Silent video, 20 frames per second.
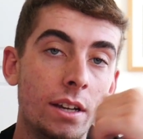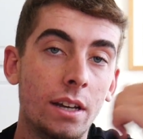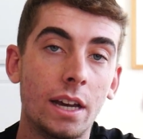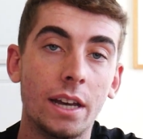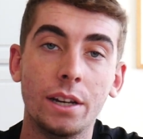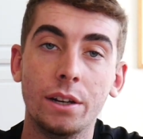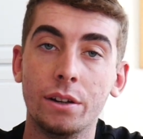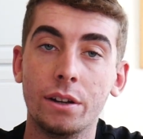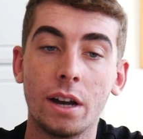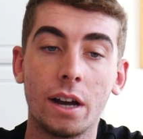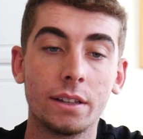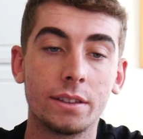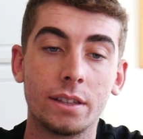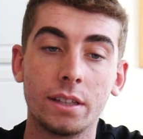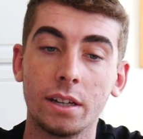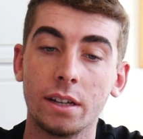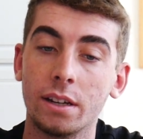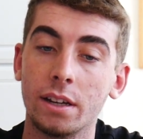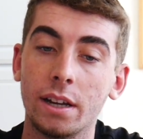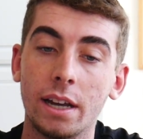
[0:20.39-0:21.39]
and you got
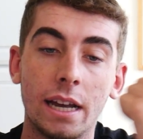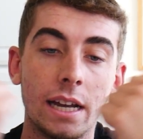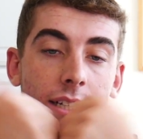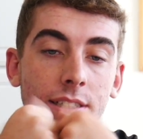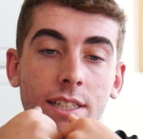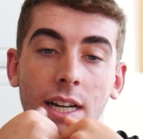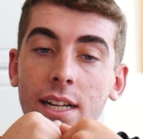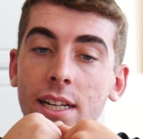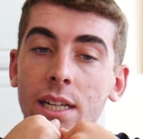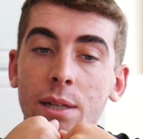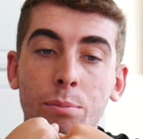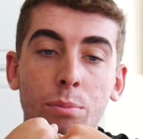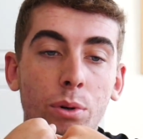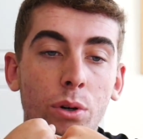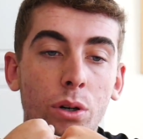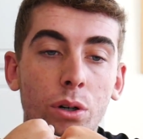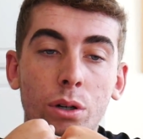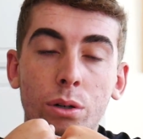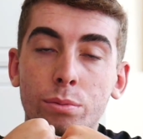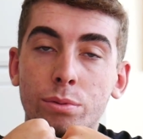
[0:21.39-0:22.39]
the HID
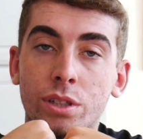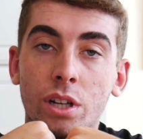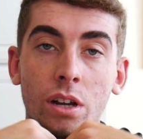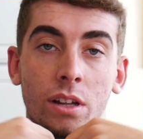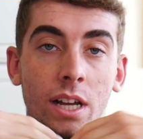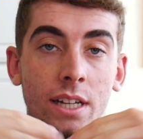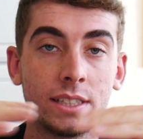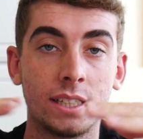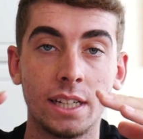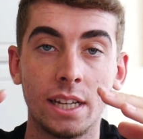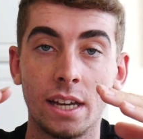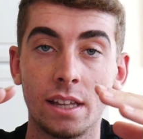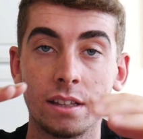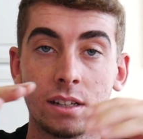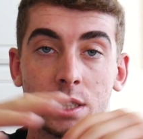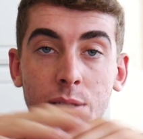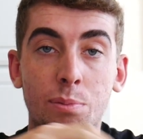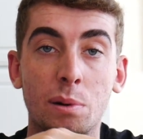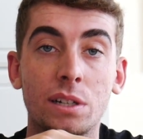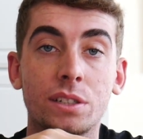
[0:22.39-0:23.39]
bulbs, all that together,
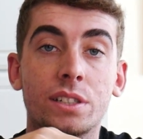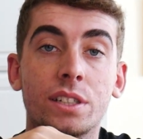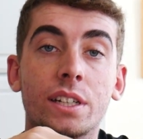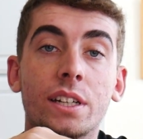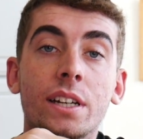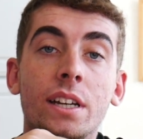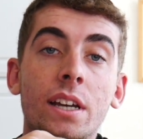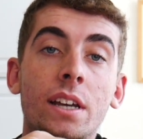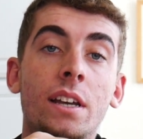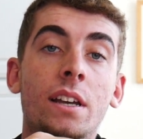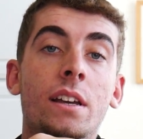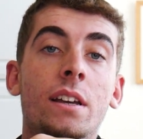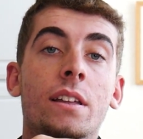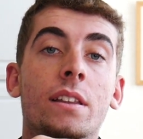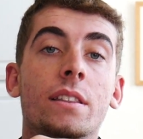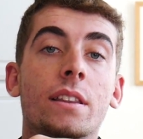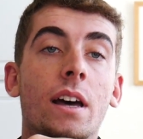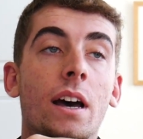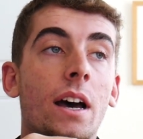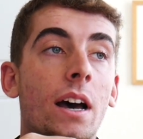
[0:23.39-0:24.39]
especially
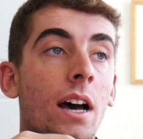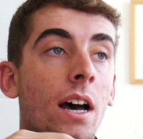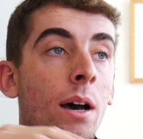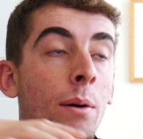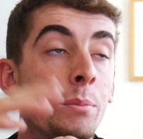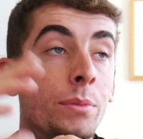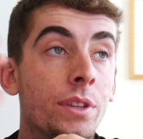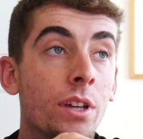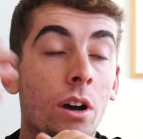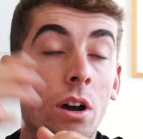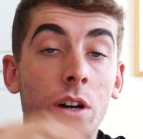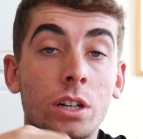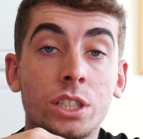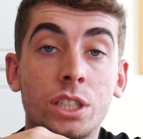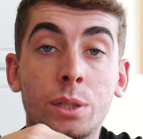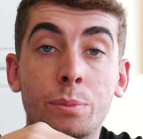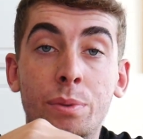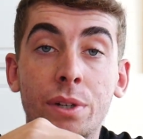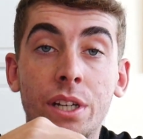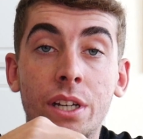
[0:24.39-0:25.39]
the
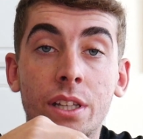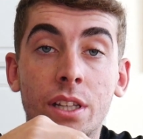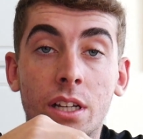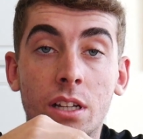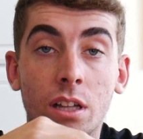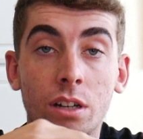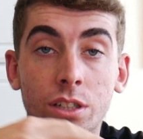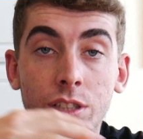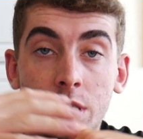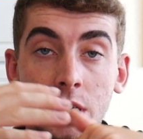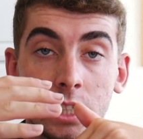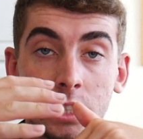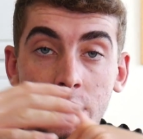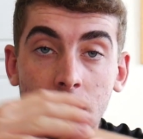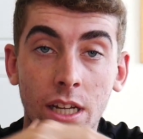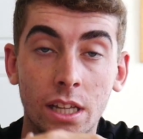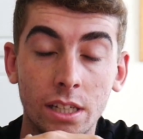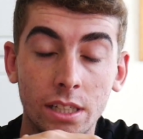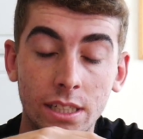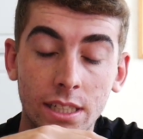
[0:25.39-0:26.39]
RGB, the color
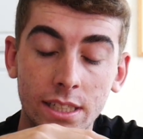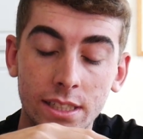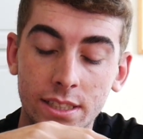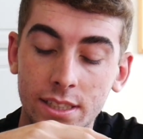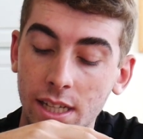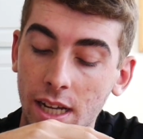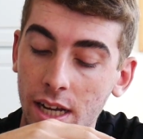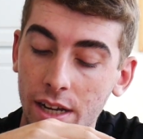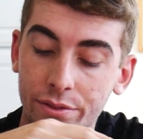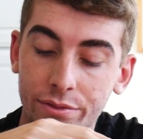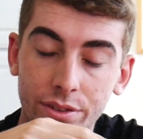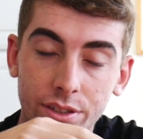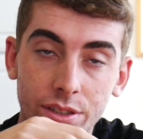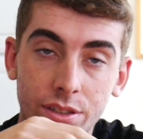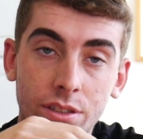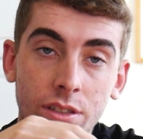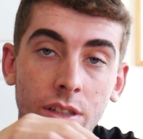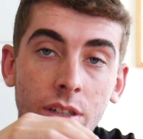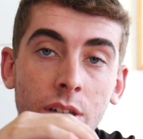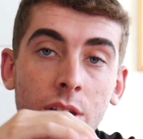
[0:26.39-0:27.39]
changing LED stuff is